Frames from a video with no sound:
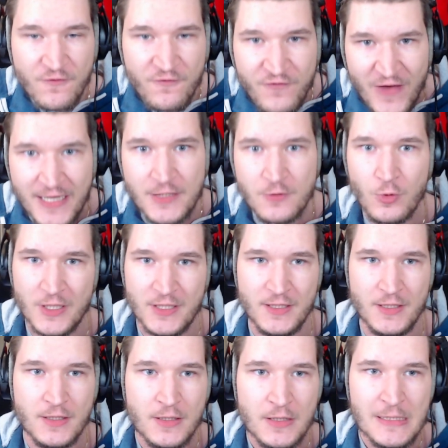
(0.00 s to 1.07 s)
find
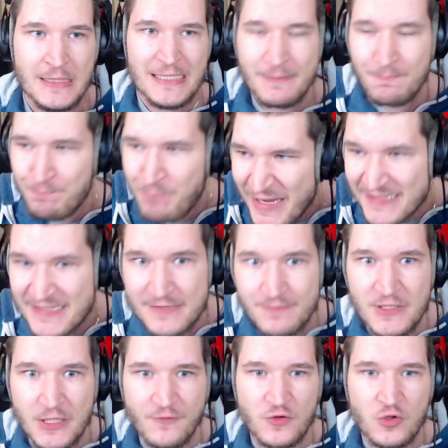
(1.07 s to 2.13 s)
one. And piss
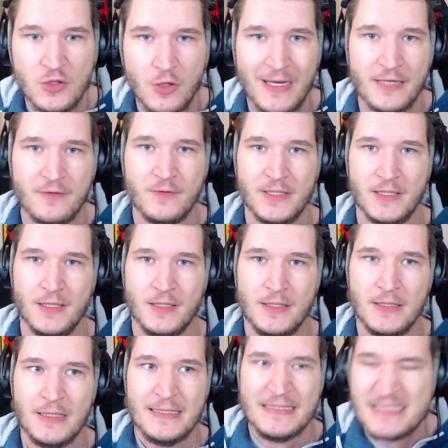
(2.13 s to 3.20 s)
me off to no anvil.
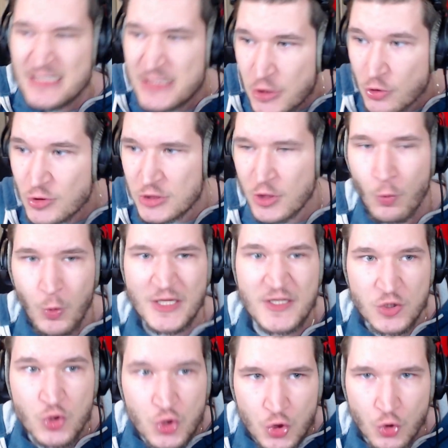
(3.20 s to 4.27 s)
And I don't know what
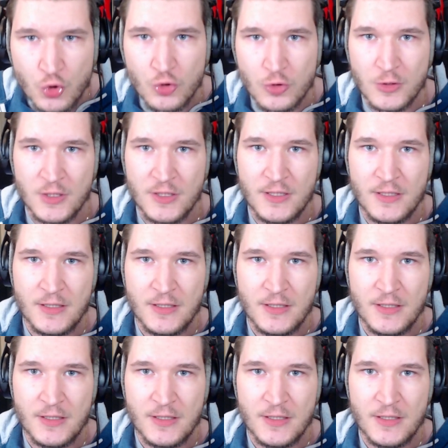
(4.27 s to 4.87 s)
to do.